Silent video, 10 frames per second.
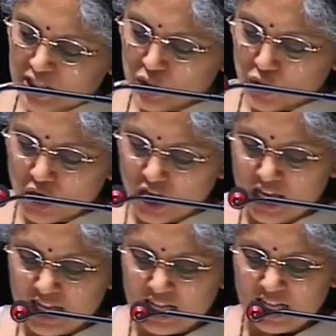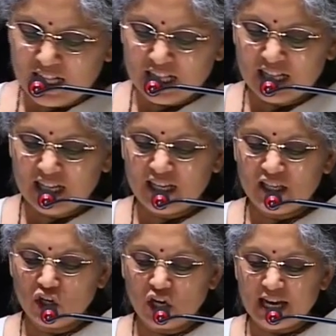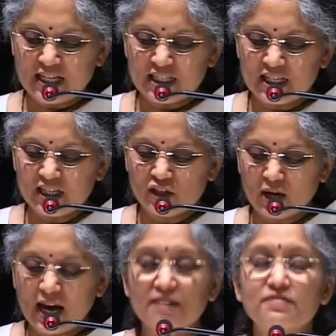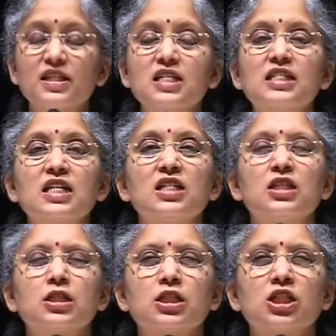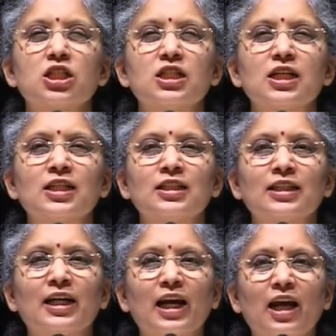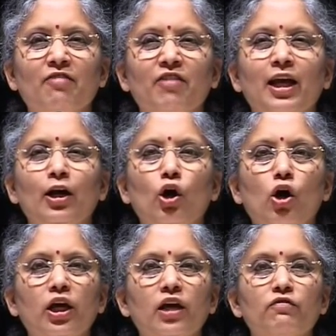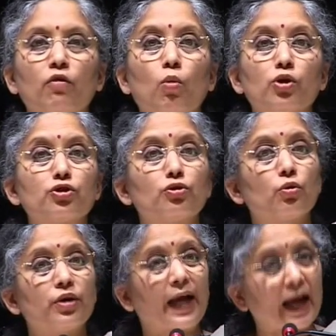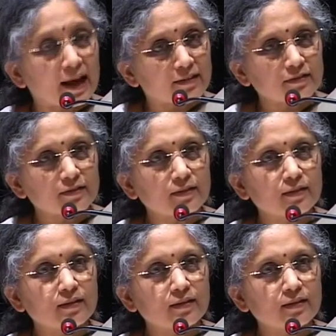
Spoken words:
So you get, you have this trishna, the craving, longing for what you don't have,